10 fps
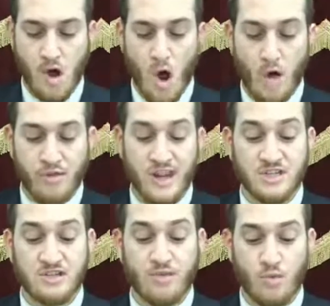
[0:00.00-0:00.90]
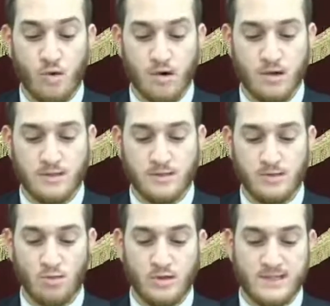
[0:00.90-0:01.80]
All the nations of the world
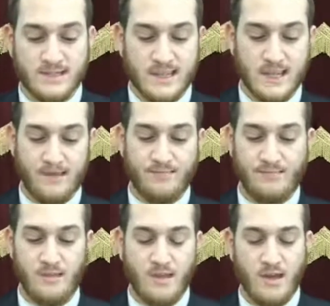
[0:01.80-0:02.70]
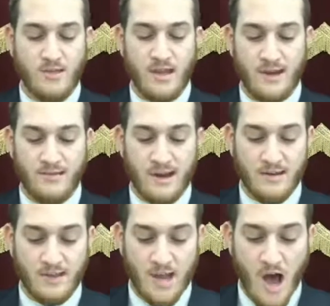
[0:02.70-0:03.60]
will see
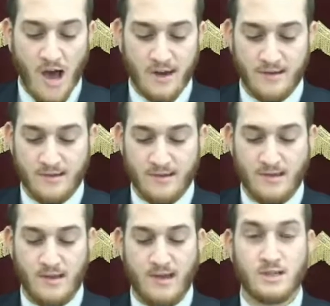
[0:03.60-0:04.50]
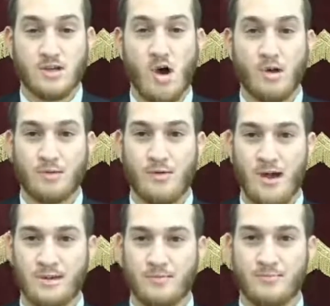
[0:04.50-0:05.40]
that God is called
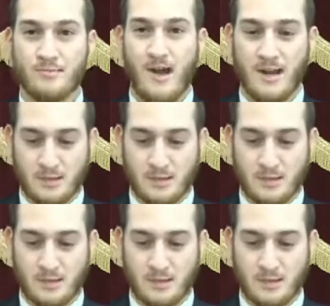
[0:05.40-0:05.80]
upon you, God